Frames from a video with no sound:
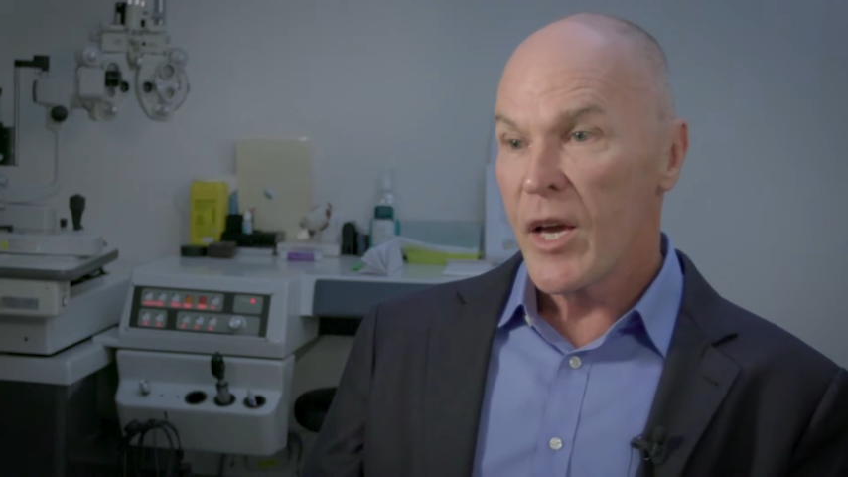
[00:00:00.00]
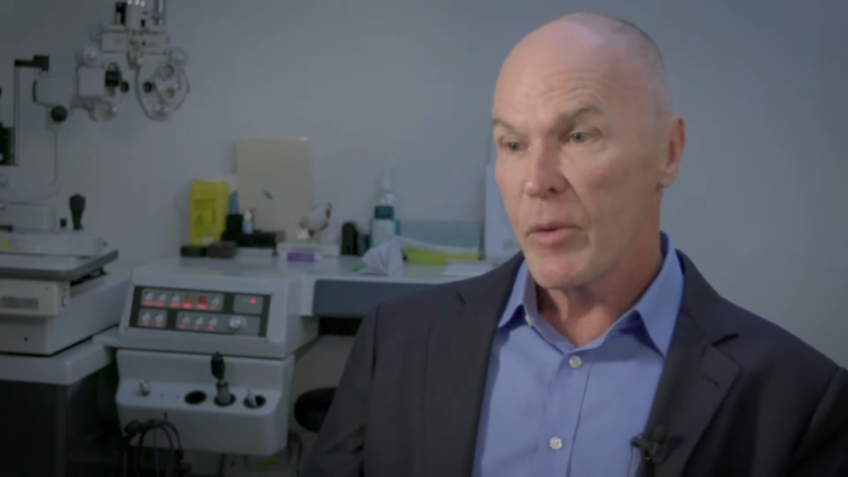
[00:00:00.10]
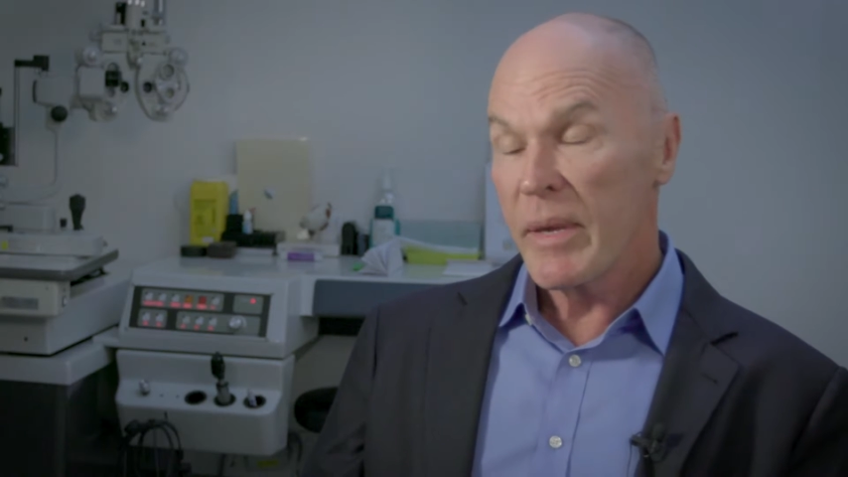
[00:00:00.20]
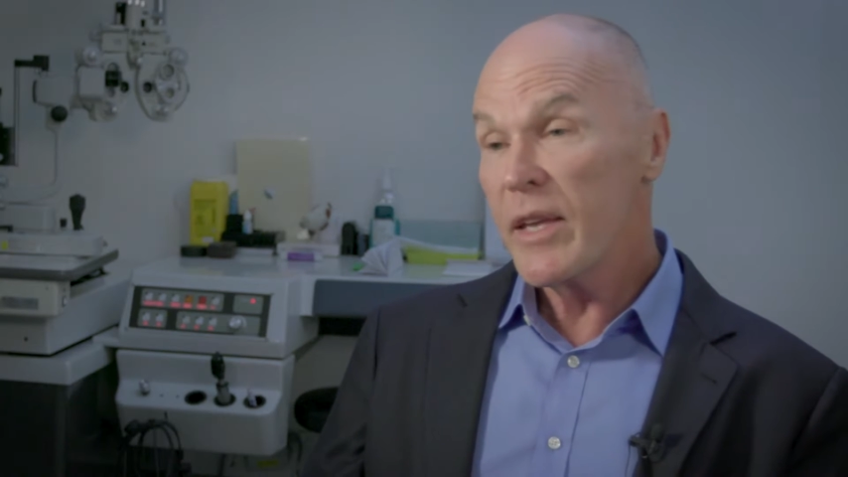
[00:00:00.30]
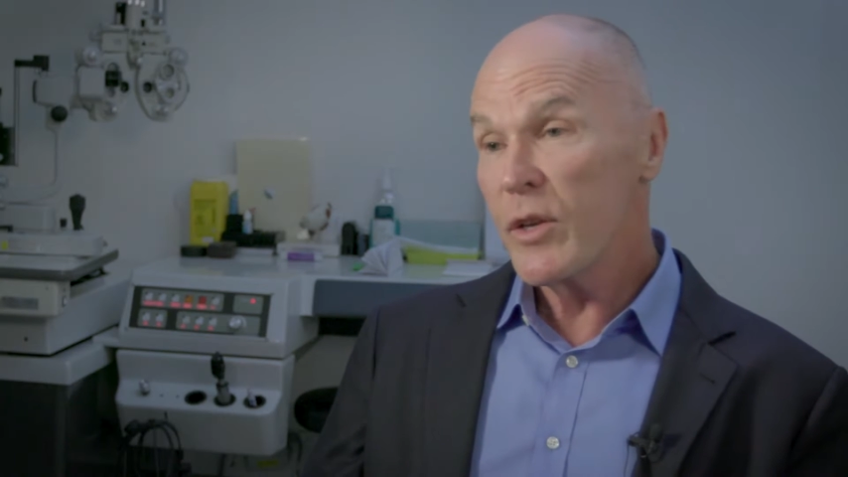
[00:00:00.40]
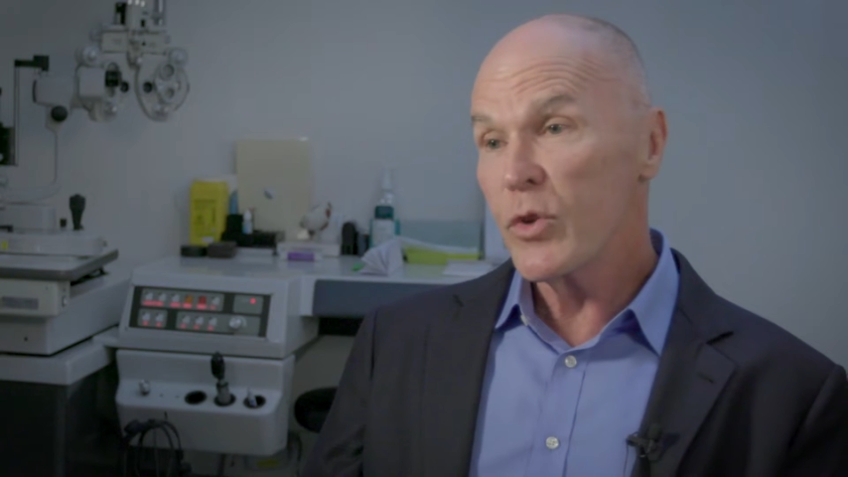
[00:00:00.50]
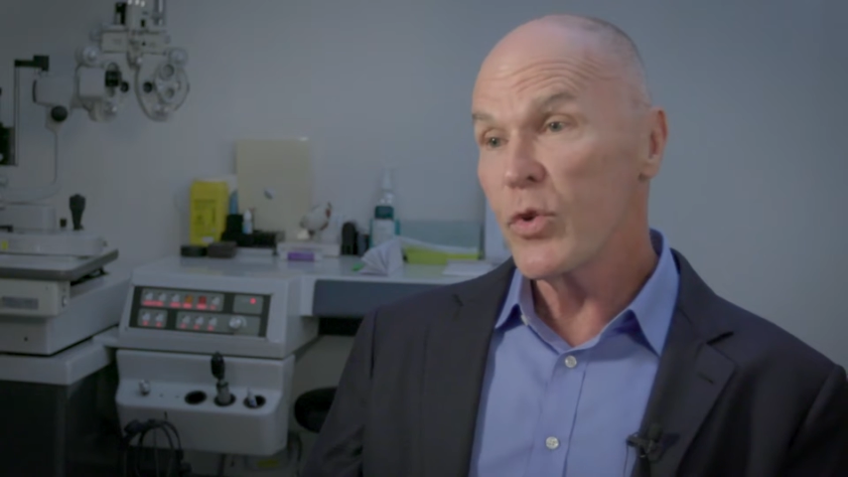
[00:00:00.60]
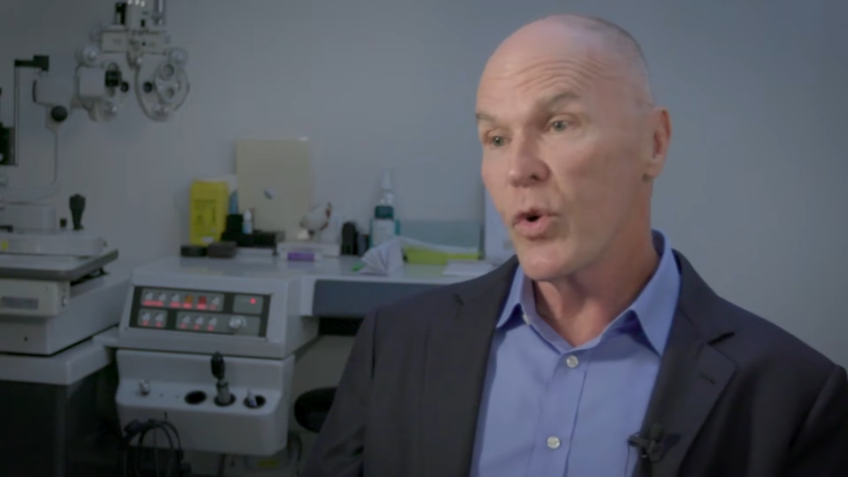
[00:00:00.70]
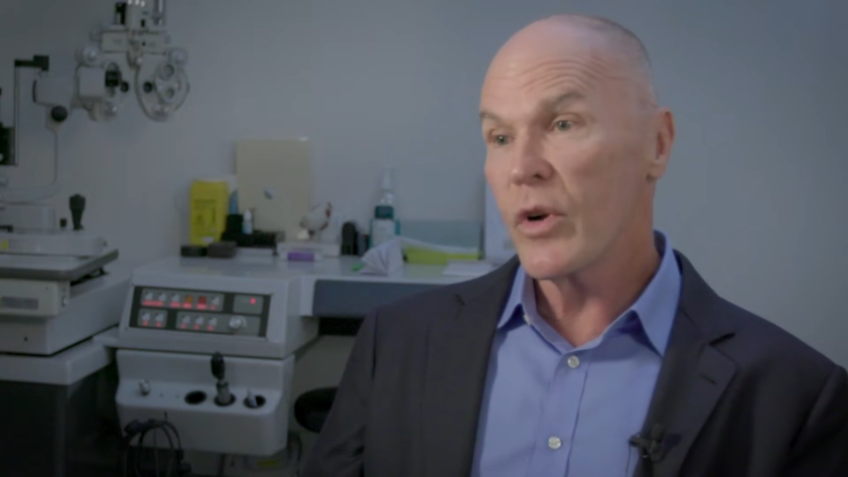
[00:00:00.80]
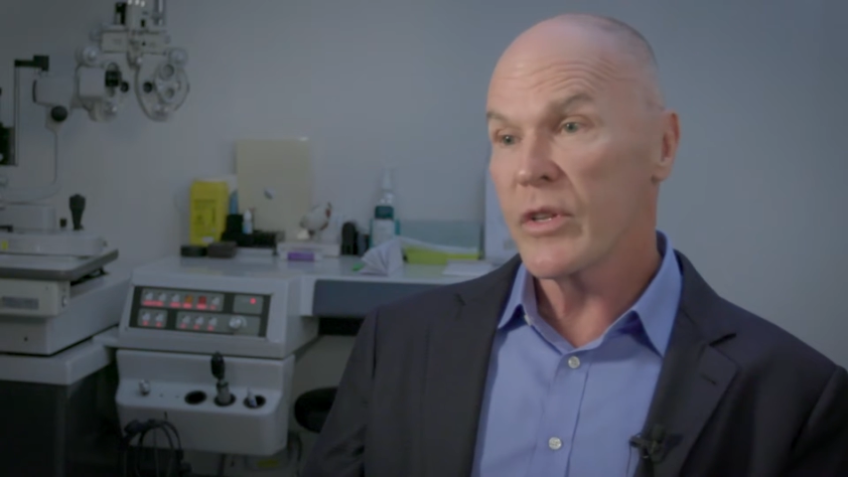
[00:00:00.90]
And I'm here to
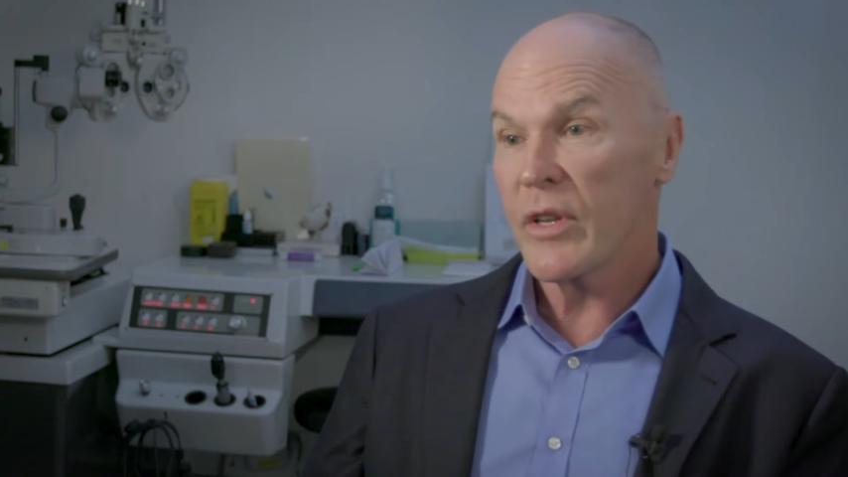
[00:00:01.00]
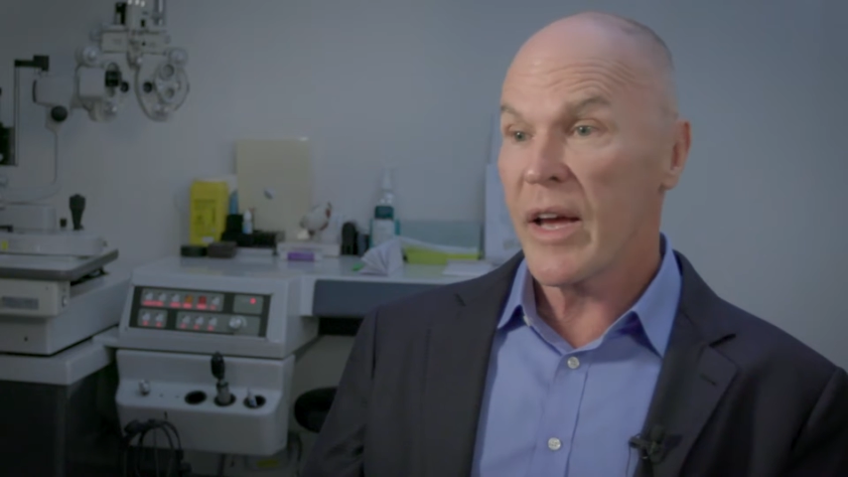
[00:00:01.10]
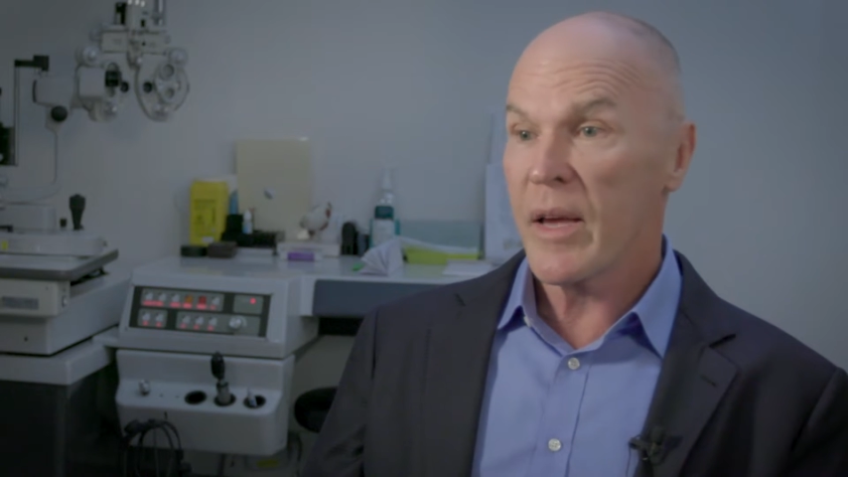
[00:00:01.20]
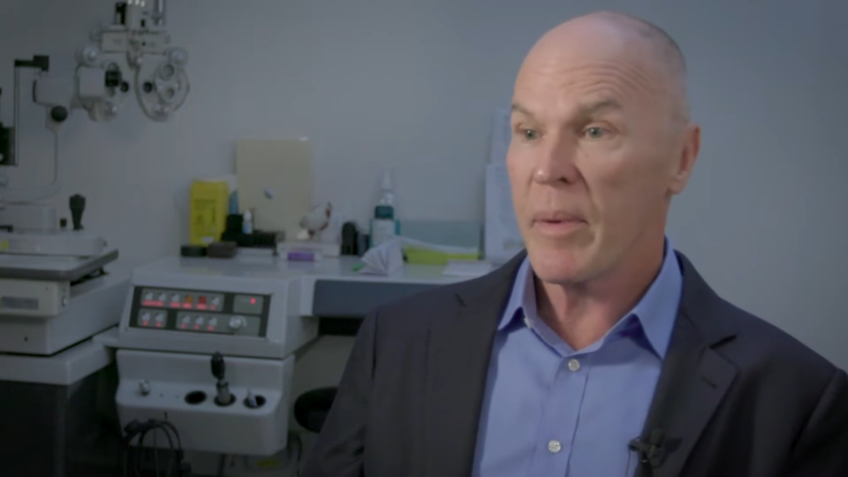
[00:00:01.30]
talk today